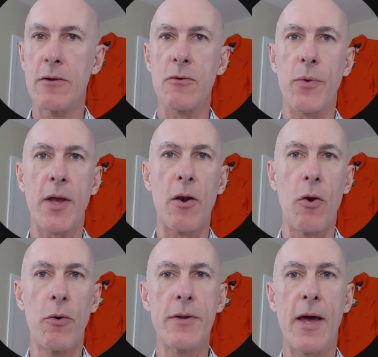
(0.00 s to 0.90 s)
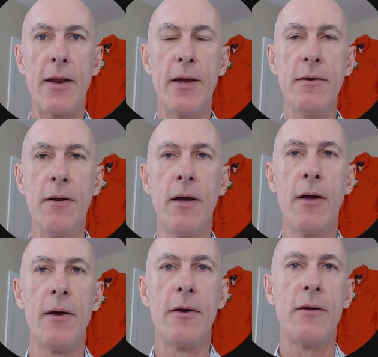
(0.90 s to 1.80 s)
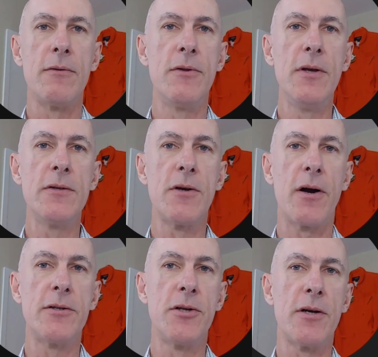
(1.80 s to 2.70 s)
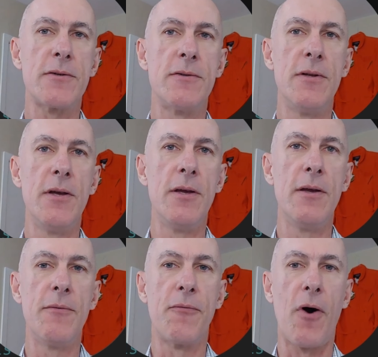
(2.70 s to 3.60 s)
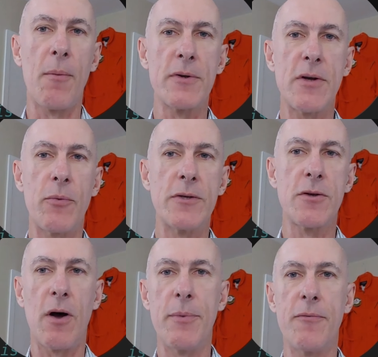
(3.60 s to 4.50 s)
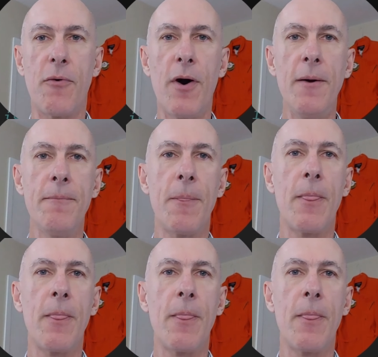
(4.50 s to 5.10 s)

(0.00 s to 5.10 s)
So we can load that in. These are just the formulas that we saw before.